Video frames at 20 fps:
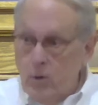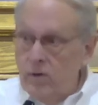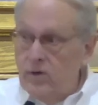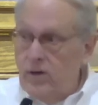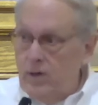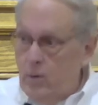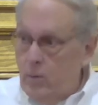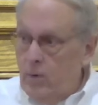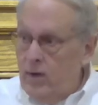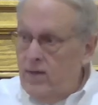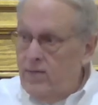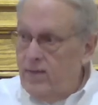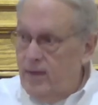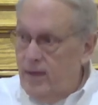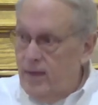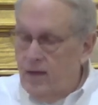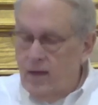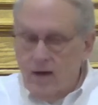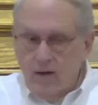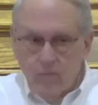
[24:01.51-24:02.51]
that we
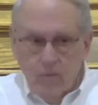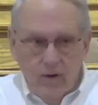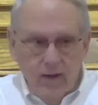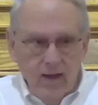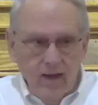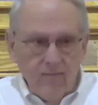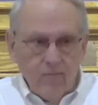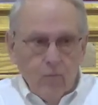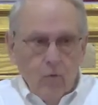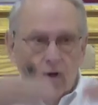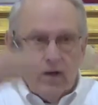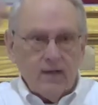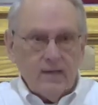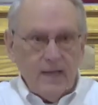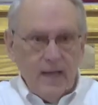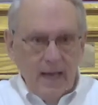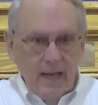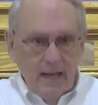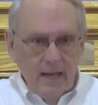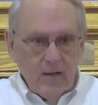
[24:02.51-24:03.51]
think of where you have one
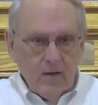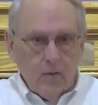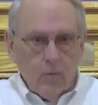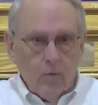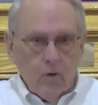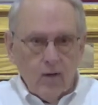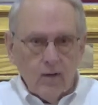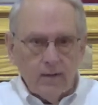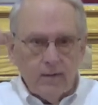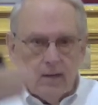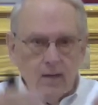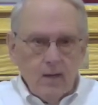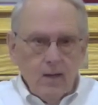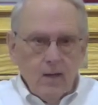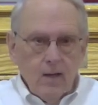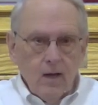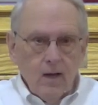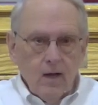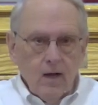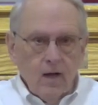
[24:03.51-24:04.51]
gate or one
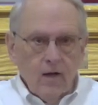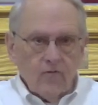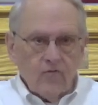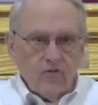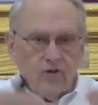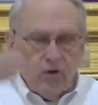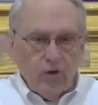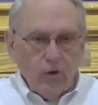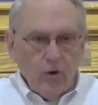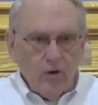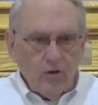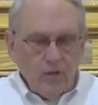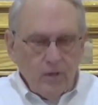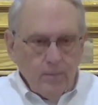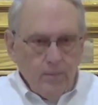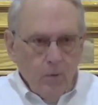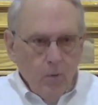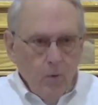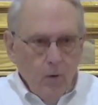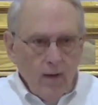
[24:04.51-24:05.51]
uh, security
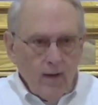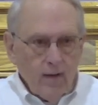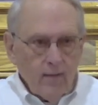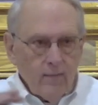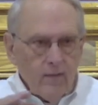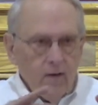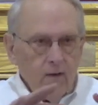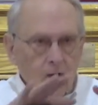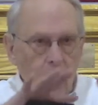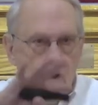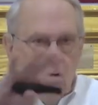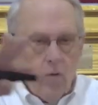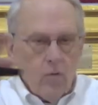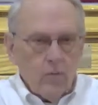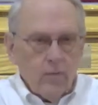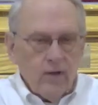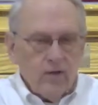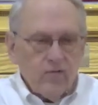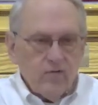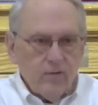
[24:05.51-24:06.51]
point and then all the
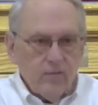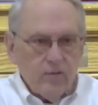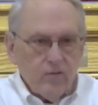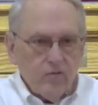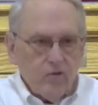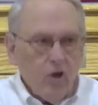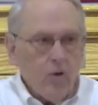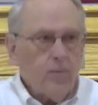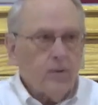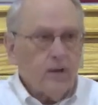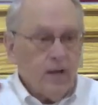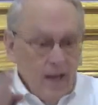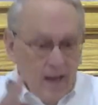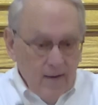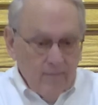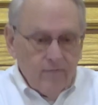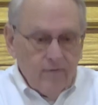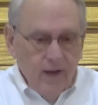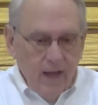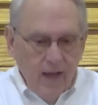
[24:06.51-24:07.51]
rest of it is open.
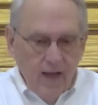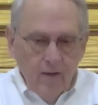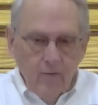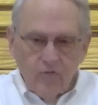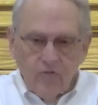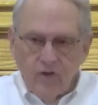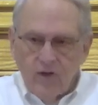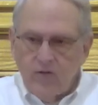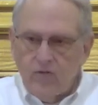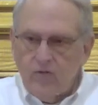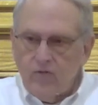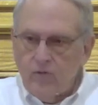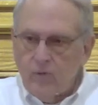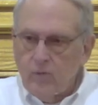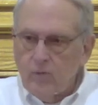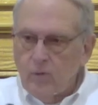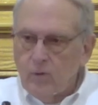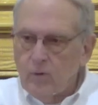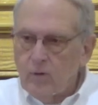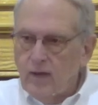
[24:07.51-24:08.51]
Every house has its own
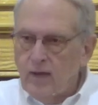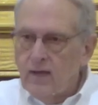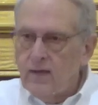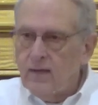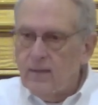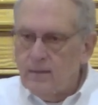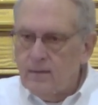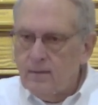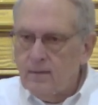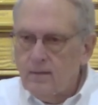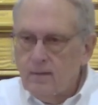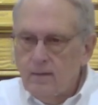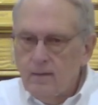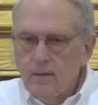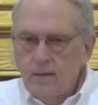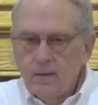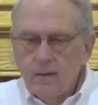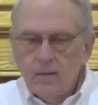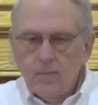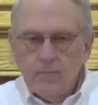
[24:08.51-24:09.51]
little gate
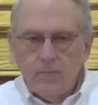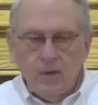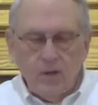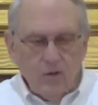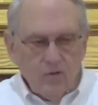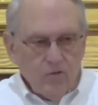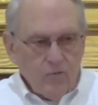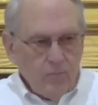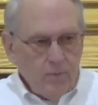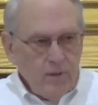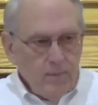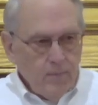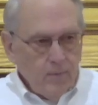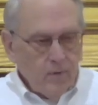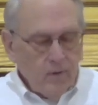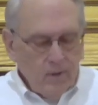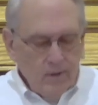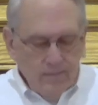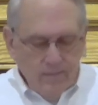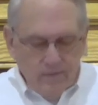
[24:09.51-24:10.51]
because the people
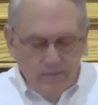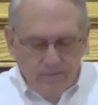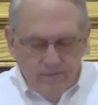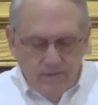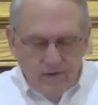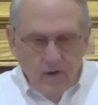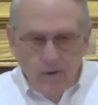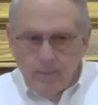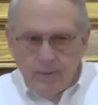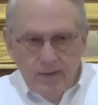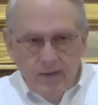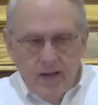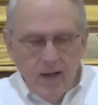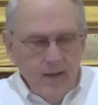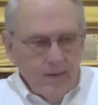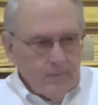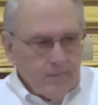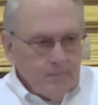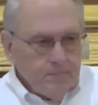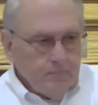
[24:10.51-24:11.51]
live in fear. But
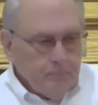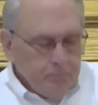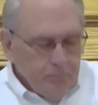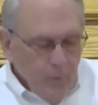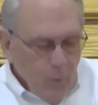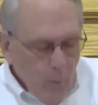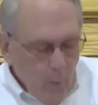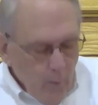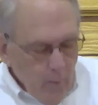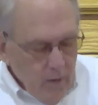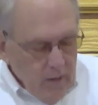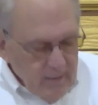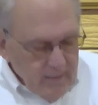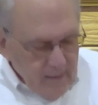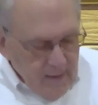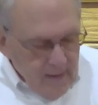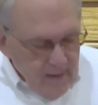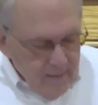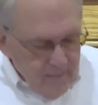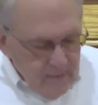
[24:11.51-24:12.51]
not when we get to
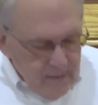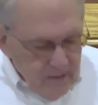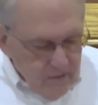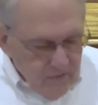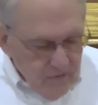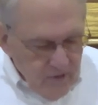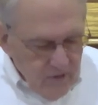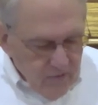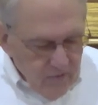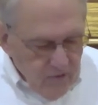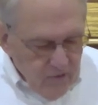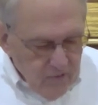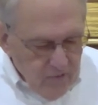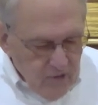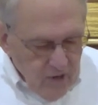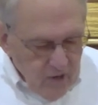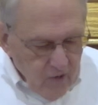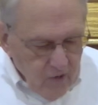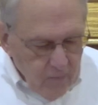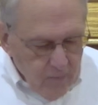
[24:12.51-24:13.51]
heaven. It says there's
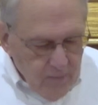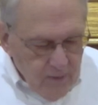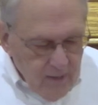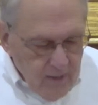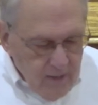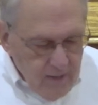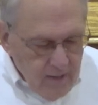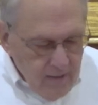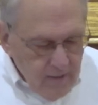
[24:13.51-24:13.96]
not going to be